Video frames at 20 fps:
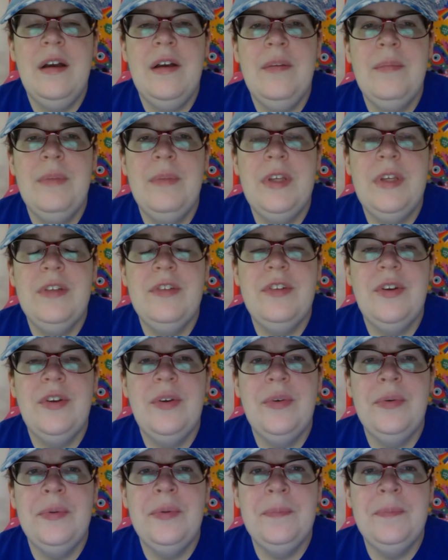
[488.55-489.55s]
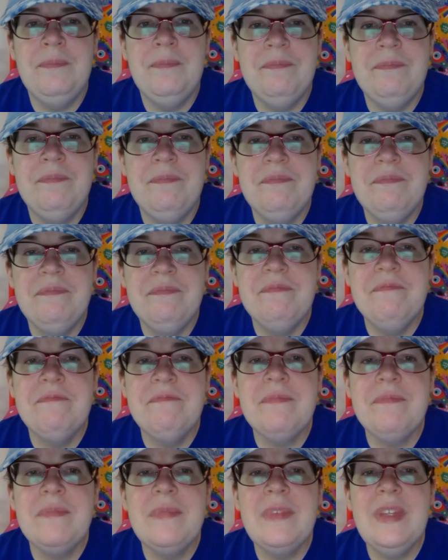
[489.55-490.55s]
So
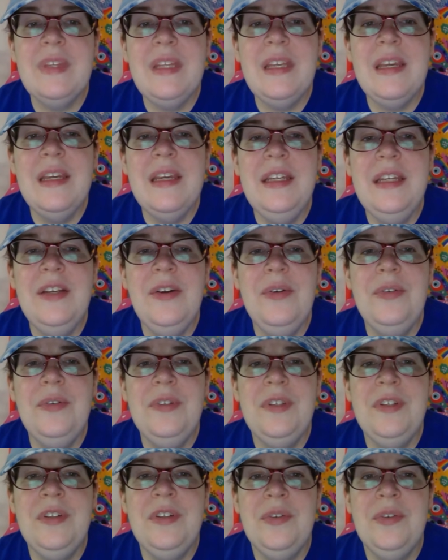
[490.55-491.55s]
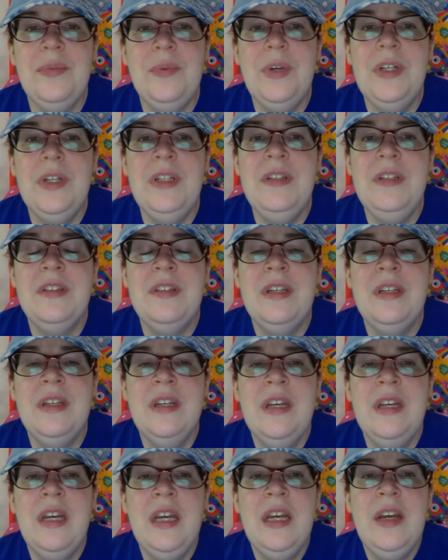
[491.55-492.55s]
he goes into the woods
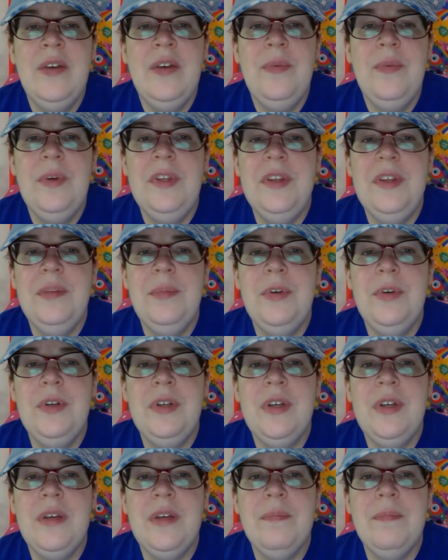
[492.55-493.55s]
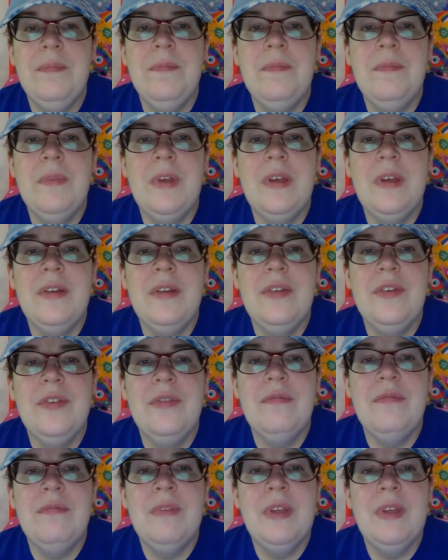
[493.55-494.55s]
with the book,
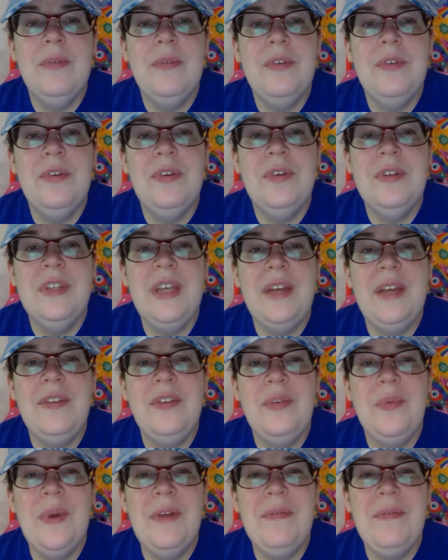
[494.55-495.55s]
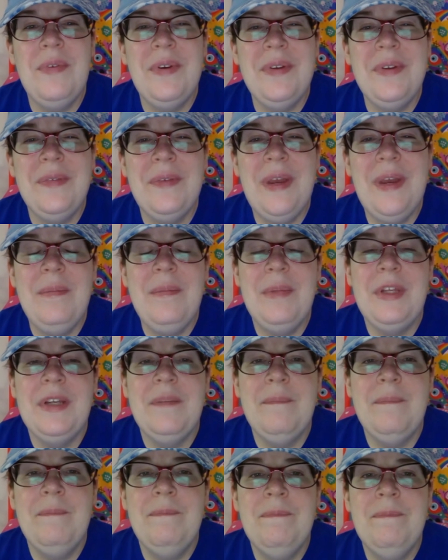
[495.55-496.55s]
turns out to wait for his family.
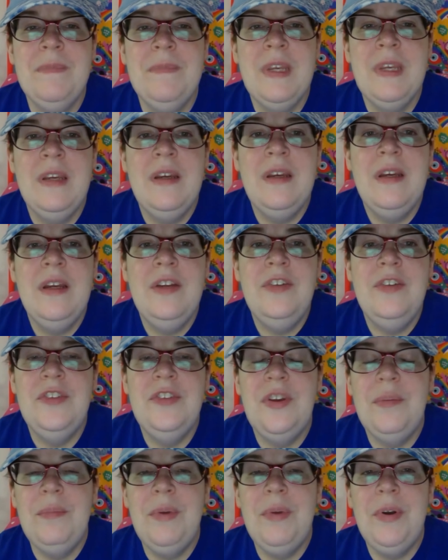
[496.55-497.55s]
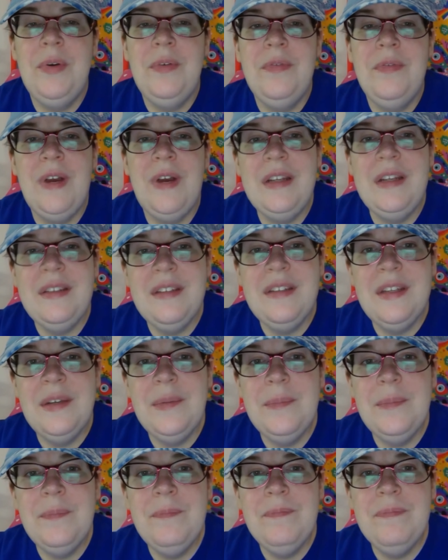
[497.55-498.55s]
Jumbo finds
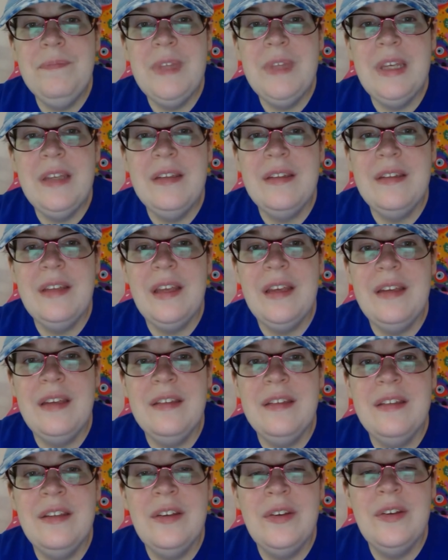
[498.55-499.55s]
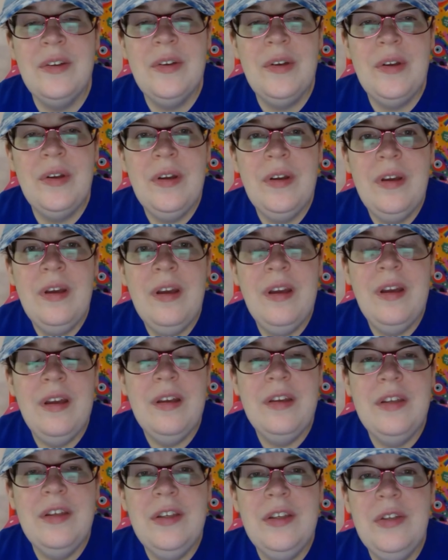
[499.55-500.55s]
him and says,
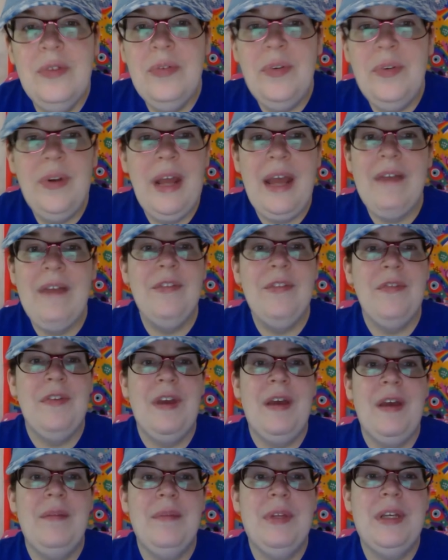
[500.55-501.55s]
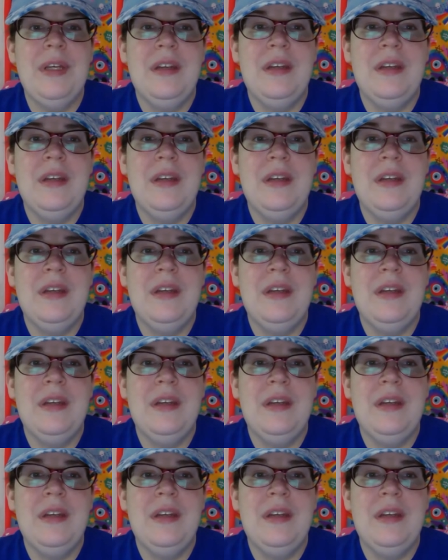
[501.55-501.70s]
"You don't have a family.